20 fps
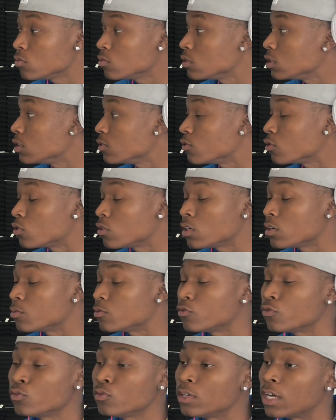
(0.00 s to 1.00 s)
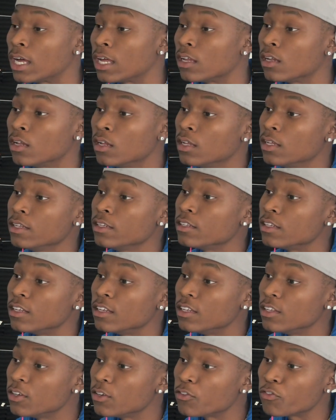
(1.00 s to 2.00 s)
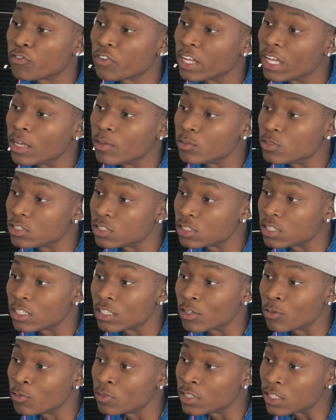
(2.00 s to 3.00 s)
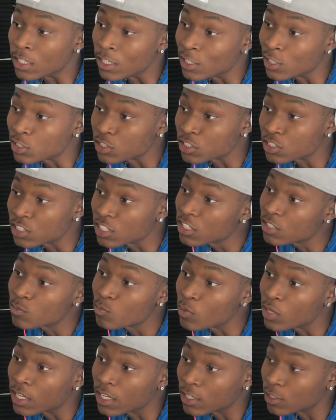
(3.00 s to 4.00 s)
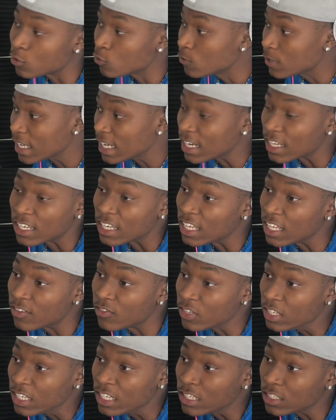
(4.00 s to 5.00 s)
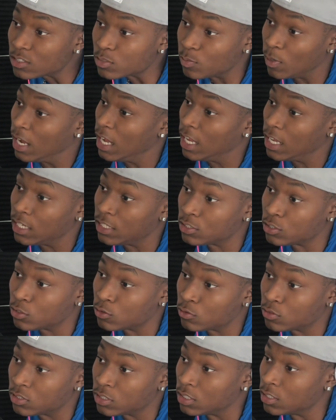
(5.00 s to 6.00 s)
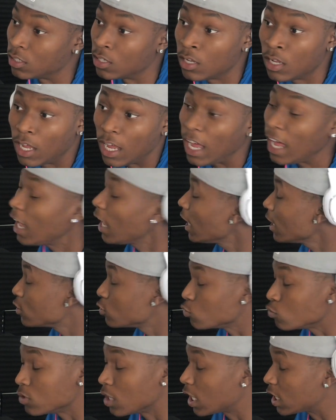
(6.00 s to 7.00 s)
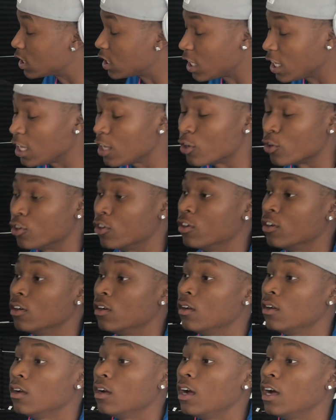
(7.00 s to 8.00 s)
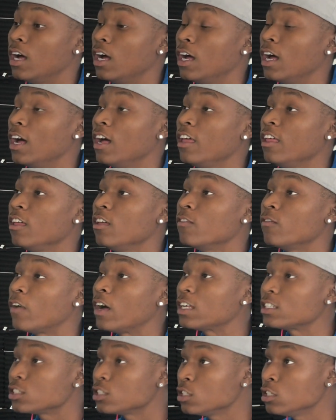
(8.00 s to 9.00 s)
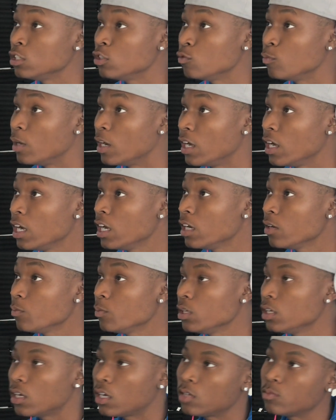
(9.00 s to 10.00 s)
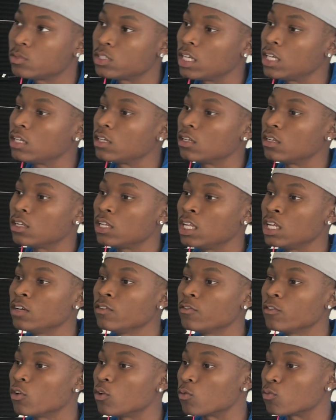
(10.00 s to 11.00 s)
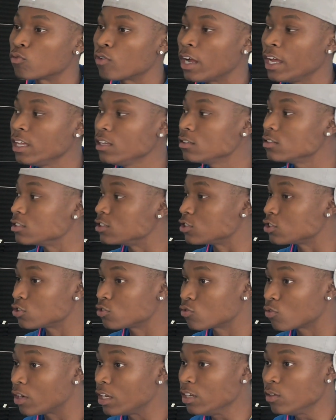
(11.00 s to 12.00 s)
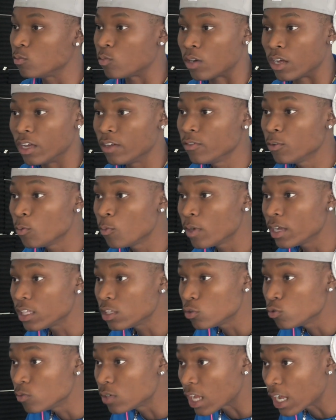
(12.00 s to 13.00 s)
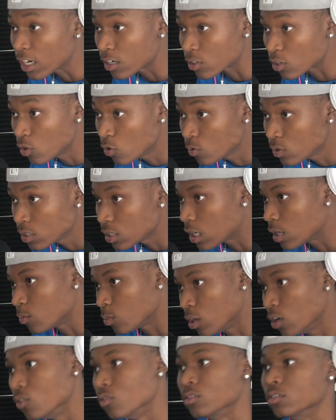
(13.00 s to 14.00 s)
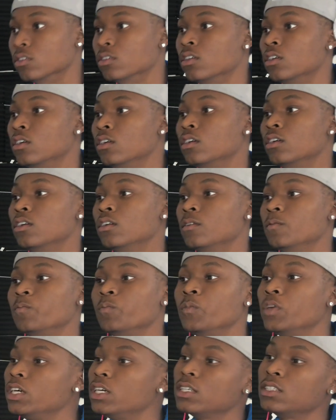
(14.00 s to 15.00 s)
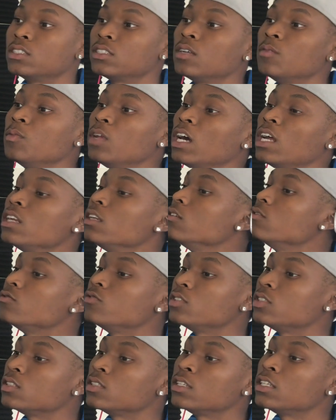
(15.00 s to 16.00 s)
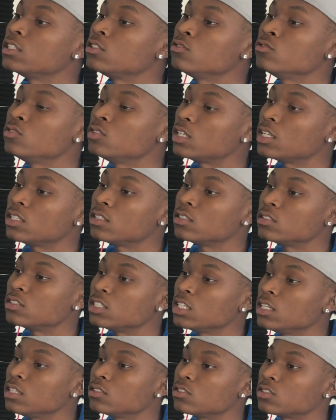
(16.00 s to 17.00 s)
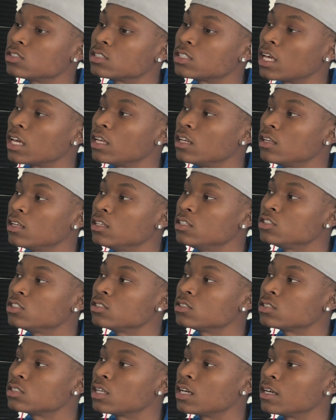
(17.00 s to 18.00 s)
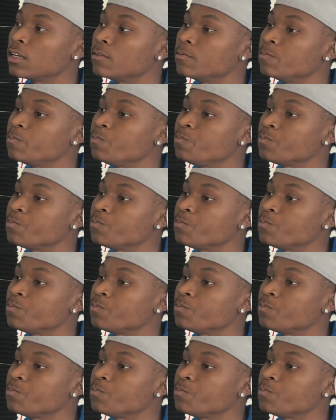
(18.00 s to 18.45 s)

give a crap if you got the little family sticker with the little stick man and you got 11 niggas behind your shit. I do not care. If I see you behind me, I'm taking a left, a right, a straight, wherever way you not going, I'm going. Mm-hmm. Because I'm not even finna let you take the chance. Cause like it's just like